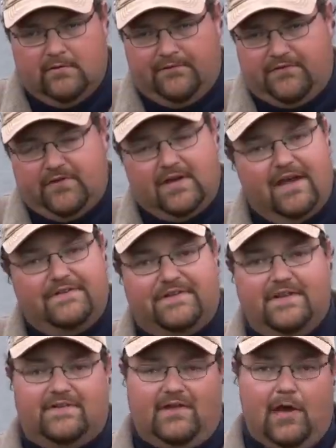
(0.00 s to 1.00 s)
If you guys
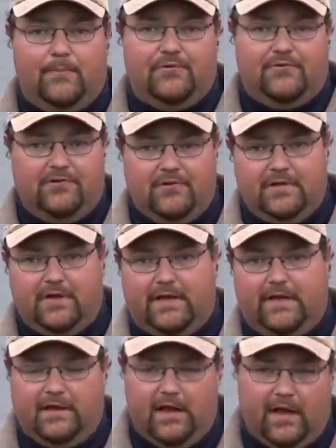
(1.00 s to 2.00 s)
get the
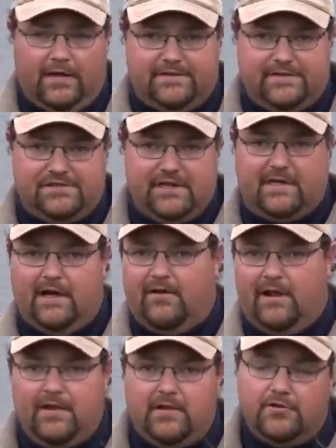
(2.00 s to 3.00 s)
opportunity to check
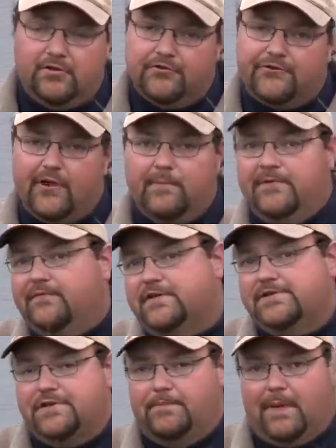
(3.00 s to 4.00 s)
out any of your
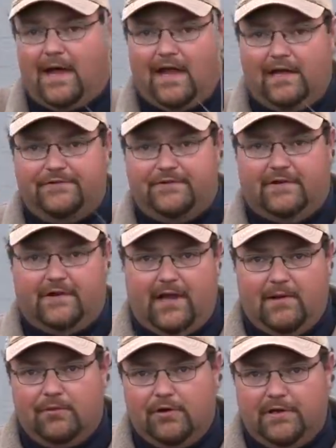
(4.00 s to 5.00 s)
subdivision ponds in the
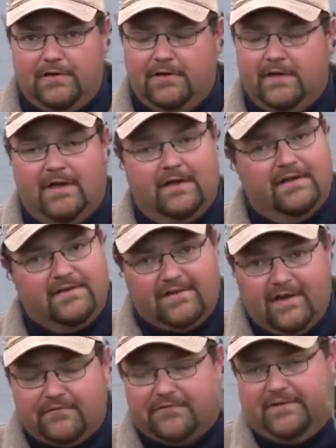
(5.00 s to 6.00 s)
neighborhood,
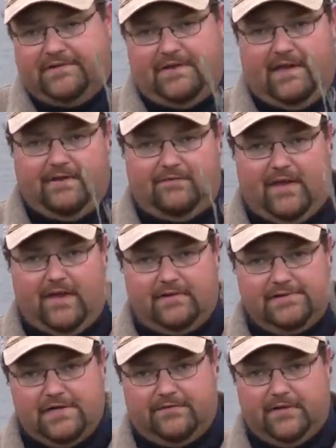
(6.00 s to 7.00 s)
definitely take
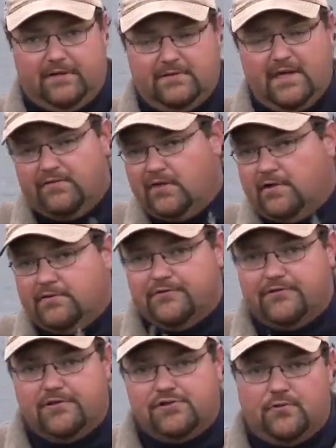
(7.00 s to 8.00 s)
advantage of it. Even under
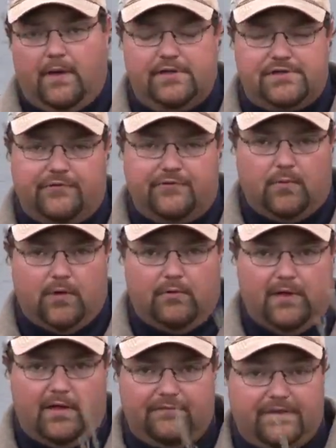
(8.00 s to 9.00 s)
situations where
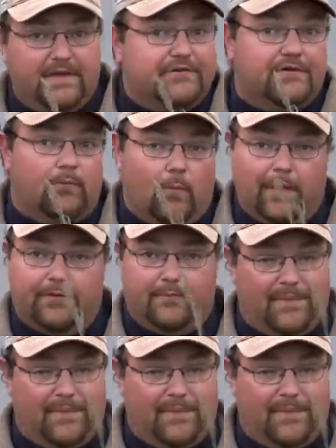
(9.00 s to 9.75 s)
we have decent weather